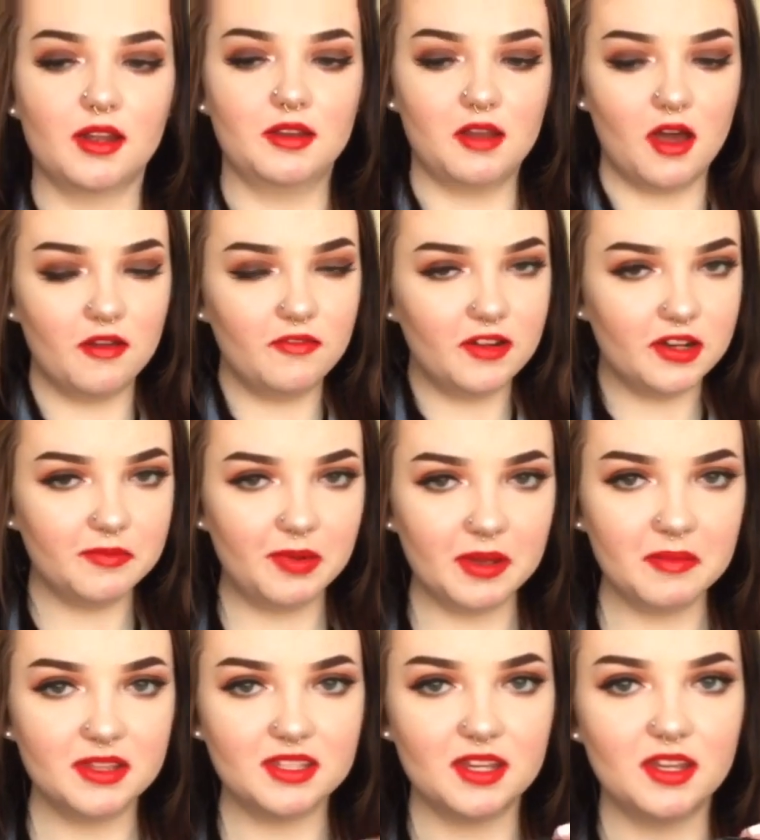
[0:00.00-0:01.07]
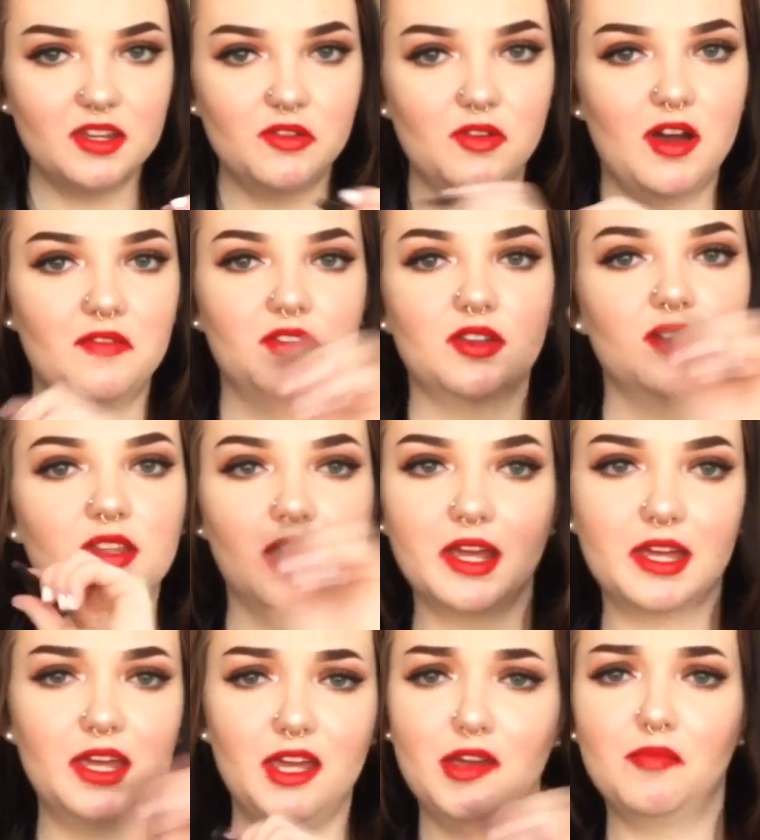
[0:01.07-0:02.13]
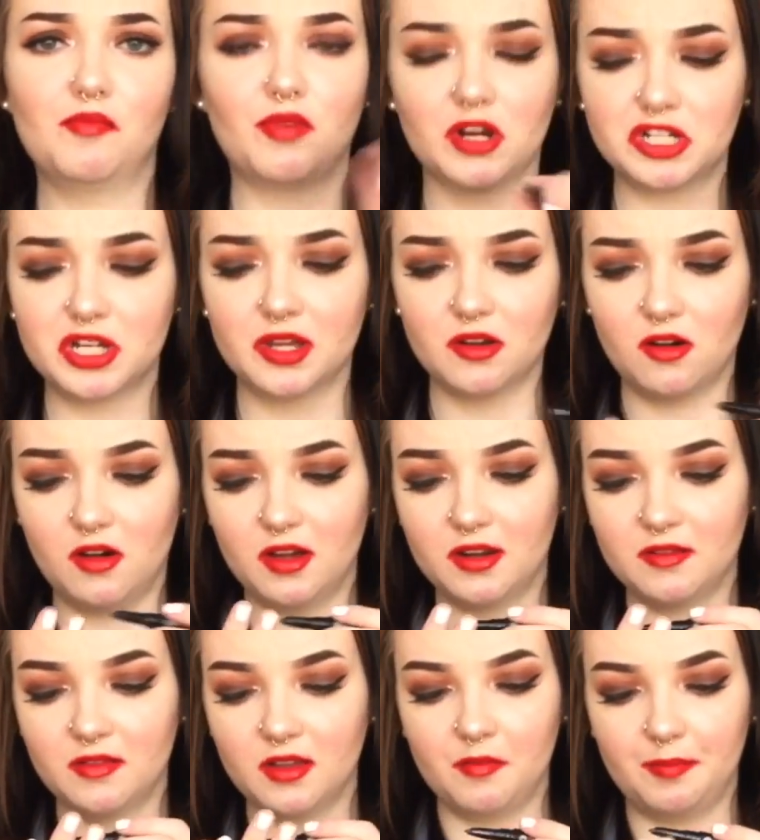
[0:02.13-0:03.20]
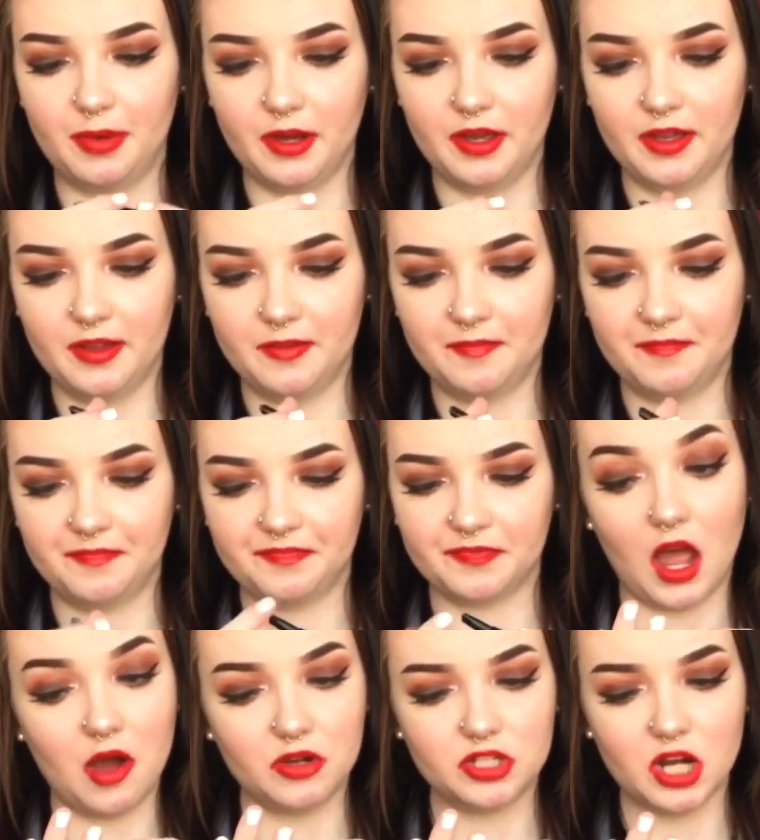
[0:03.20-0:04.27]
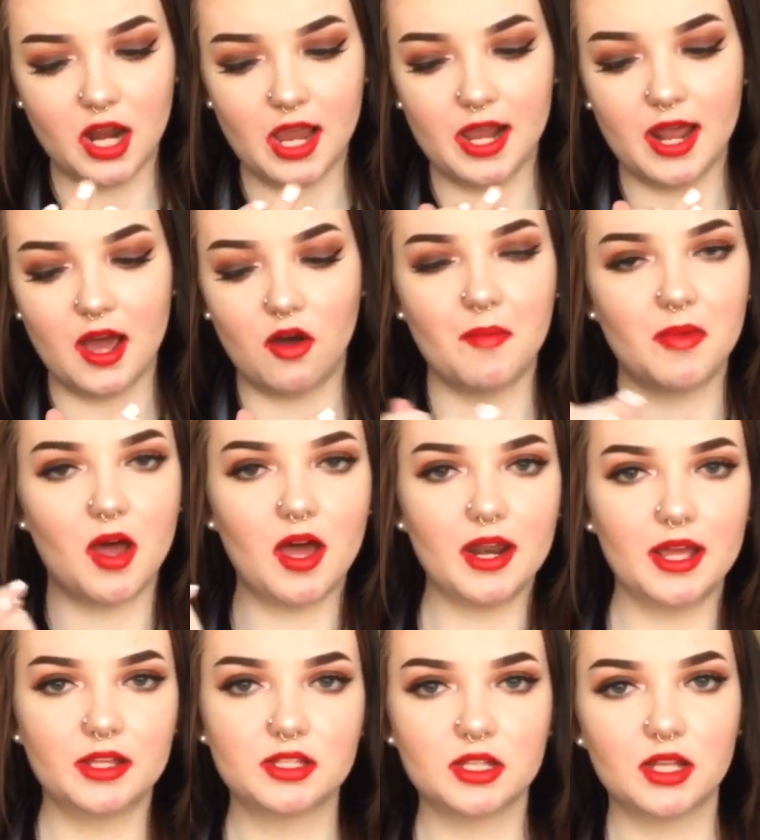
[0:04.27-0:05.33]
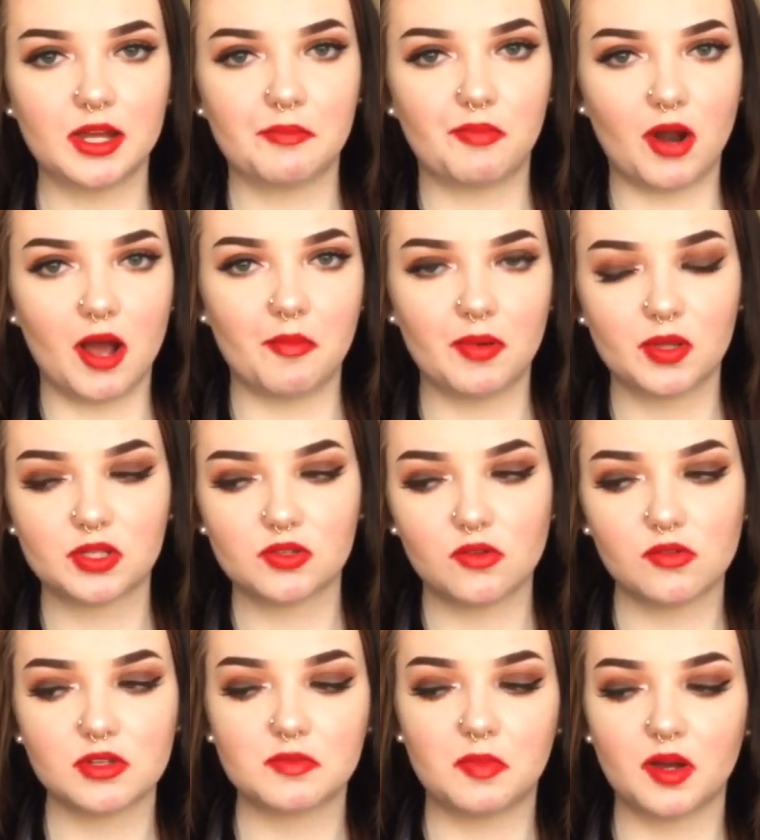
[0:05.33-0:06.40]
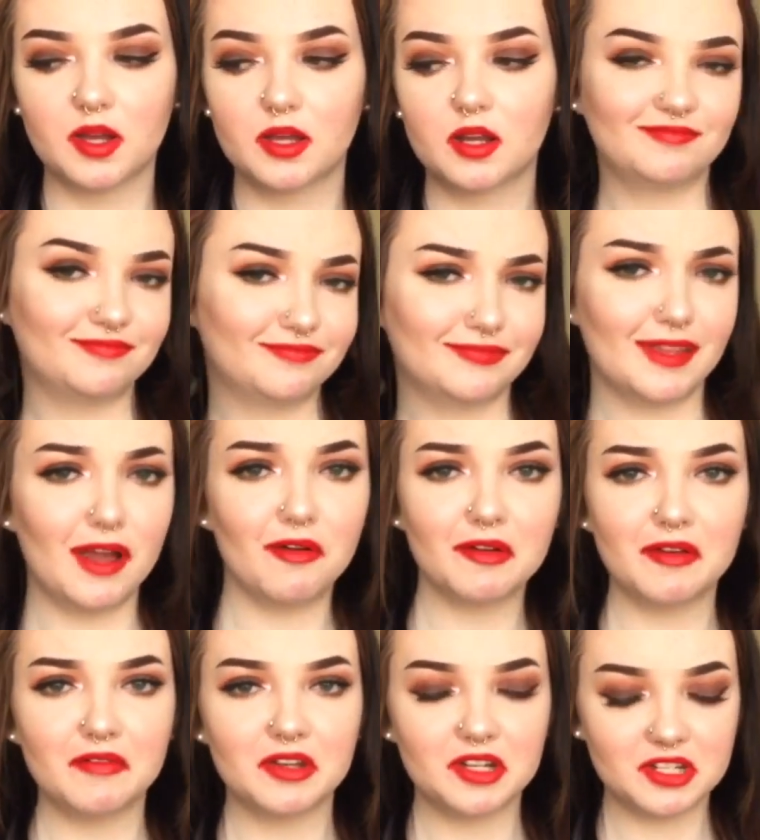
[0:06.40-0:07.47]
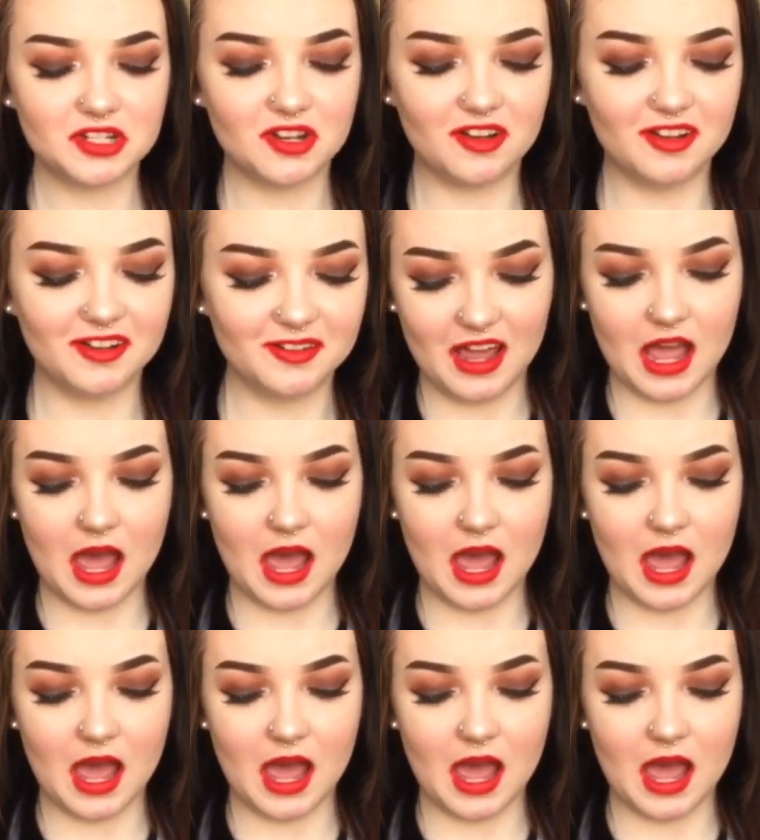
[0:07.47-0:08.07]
Not very pigmented. You have to like keep brushing it on, but I'll try it out. I'm not into like brow pencils, but I'll give it a shot.